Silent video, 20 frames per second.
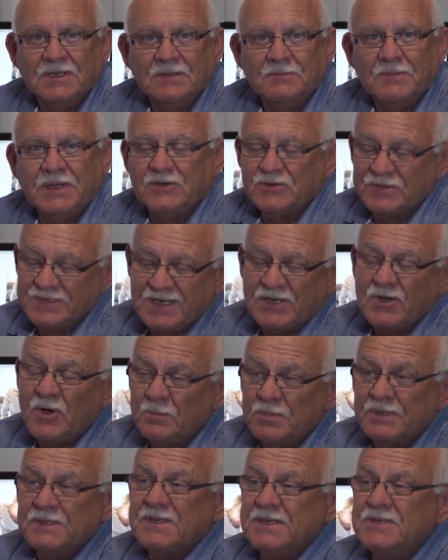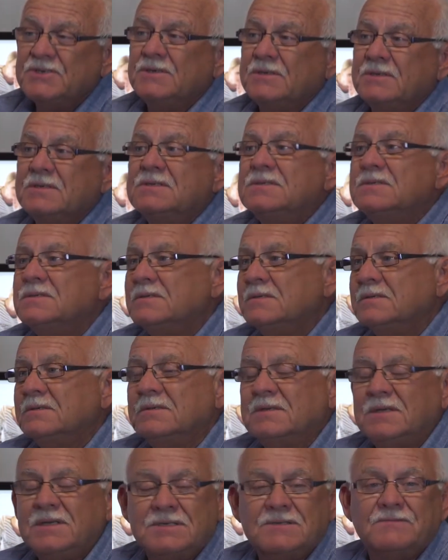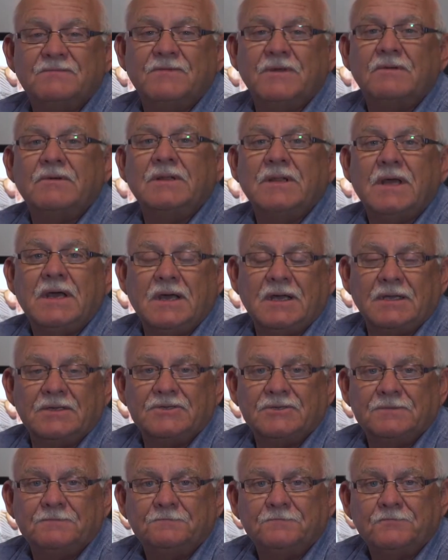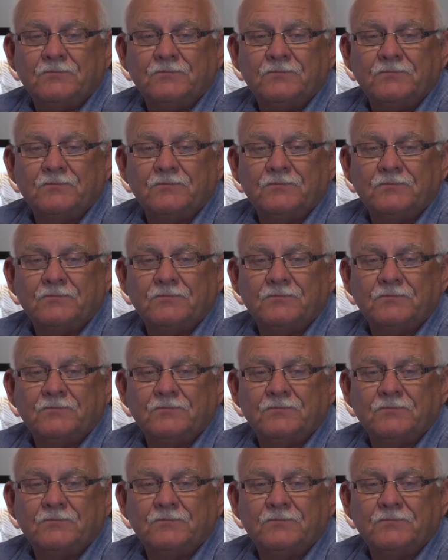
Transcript: because their competition is very large.